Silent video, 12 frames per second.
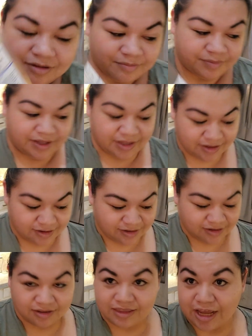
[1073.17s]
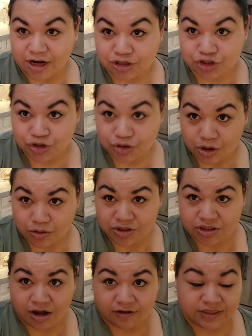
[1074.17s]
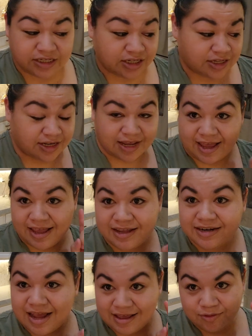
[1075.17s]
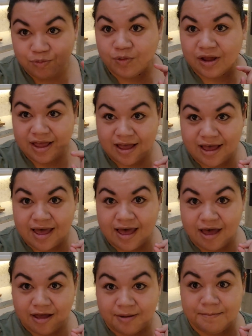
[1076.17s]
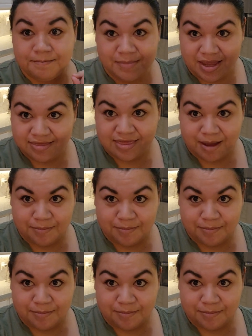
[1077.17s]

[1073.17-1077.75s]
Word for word: But they are so soft and good. And I what made that